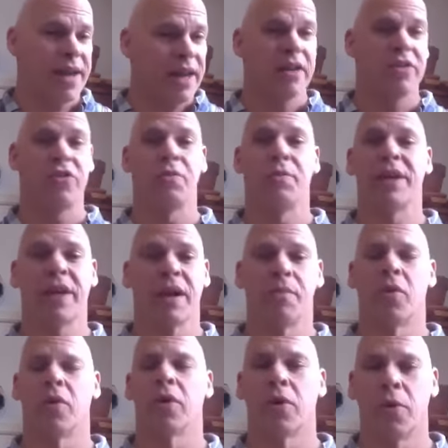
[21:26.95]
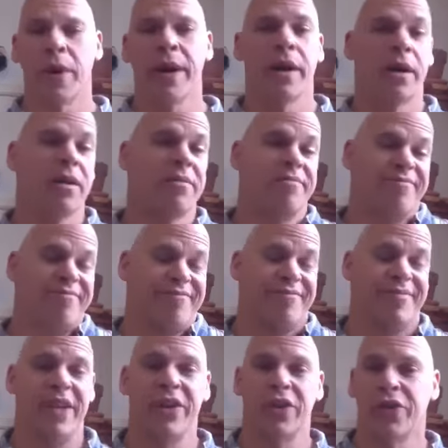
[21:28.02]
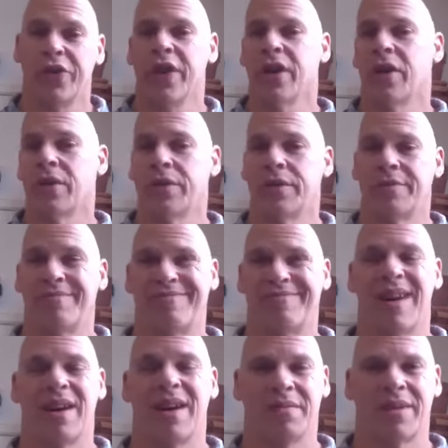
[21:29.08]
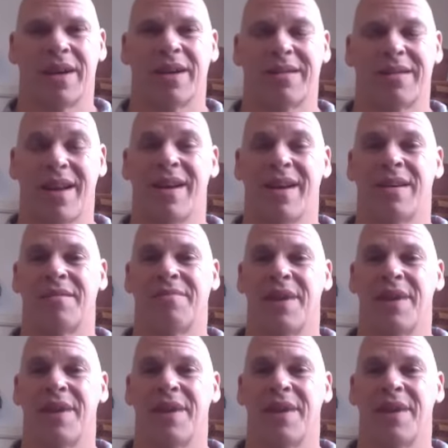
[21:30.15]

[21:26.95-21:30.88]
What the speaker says: And as you become more aware, then you'll know, wow, I'm kind of tired.